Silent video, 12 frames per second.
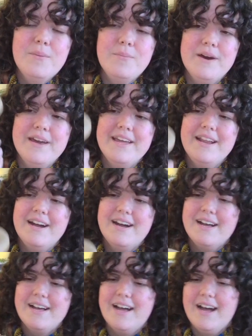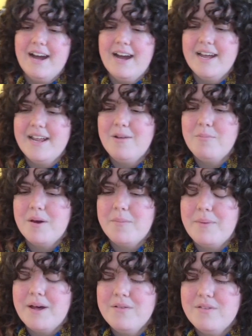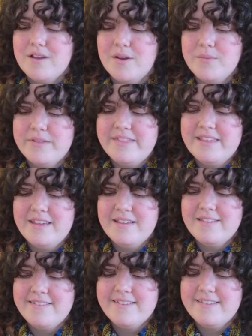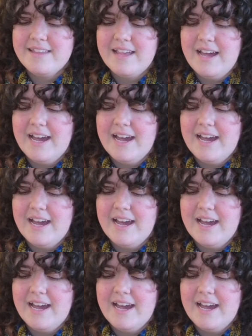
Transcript: but I'm about done with this.